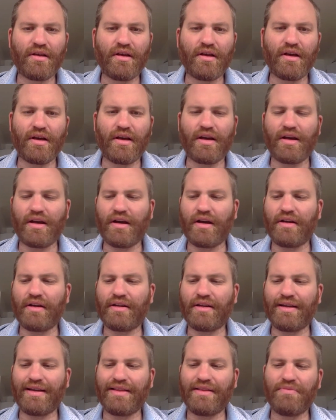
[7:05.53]
And
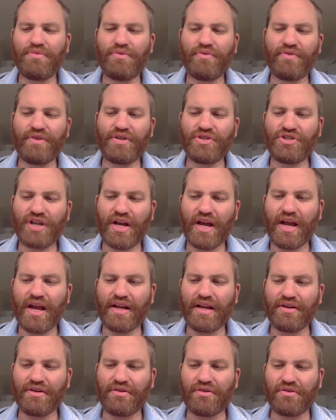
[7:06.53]
in the movie
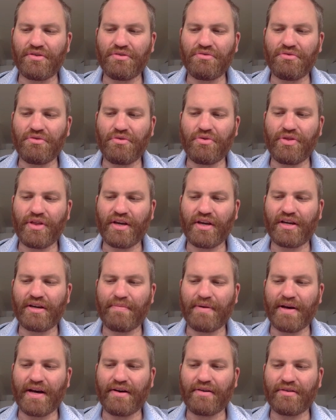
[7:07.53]
Jane, you know, you, you think
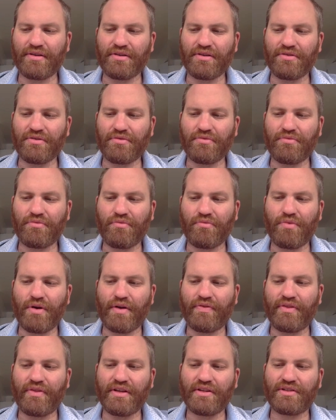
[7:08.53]
about, you know,
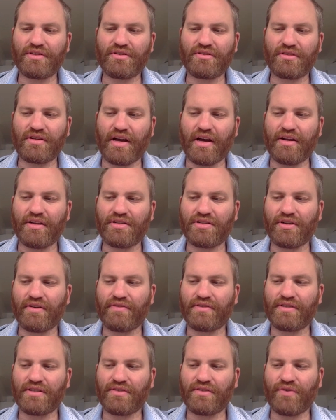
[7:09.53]
when these kind of
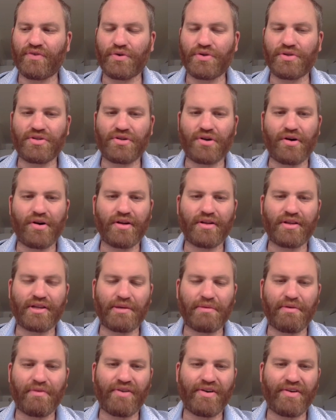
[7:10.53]
services first started,
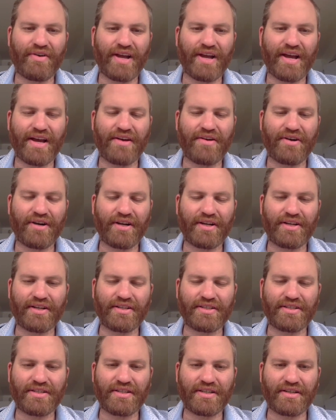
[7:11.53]
they were very
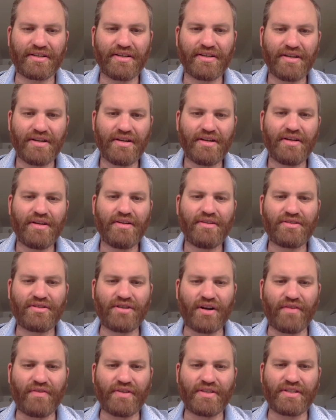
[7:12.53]
anarchistic
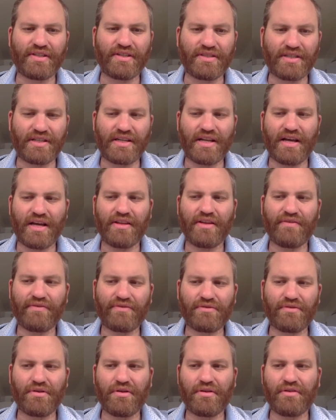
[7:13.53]
services. And now
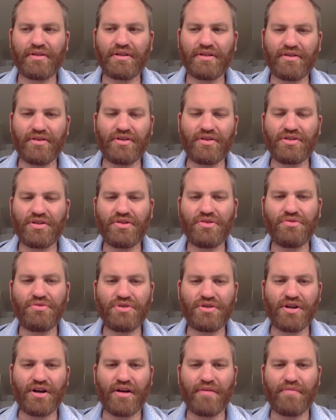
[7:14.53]
they've grown into these
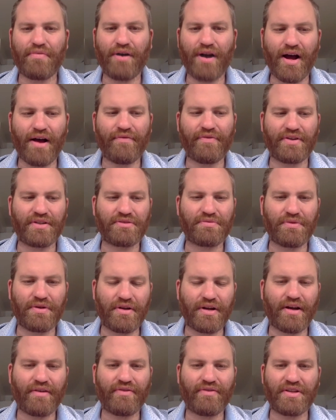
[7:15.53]
huge nonprofits
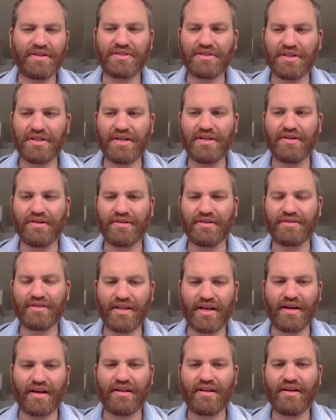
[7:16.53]
where you have these
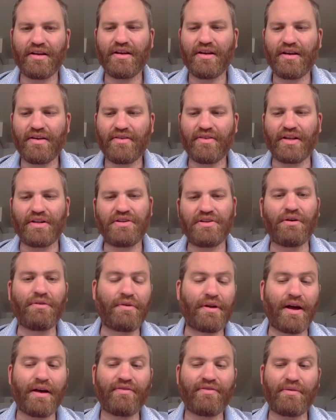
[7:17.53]
leaders that, that
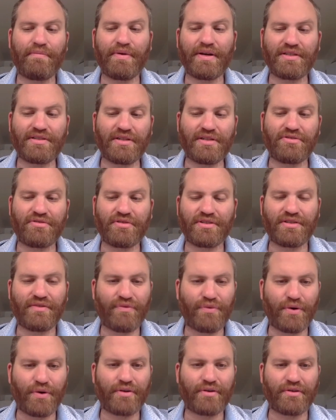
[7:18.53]
don't have the best interest
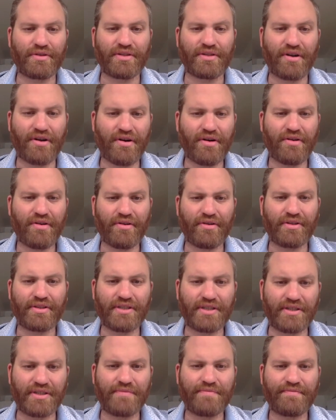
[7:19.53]
of workers at heart all the
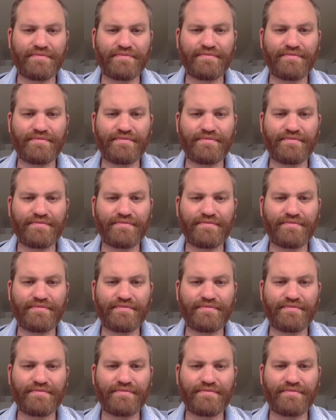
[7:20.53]
time.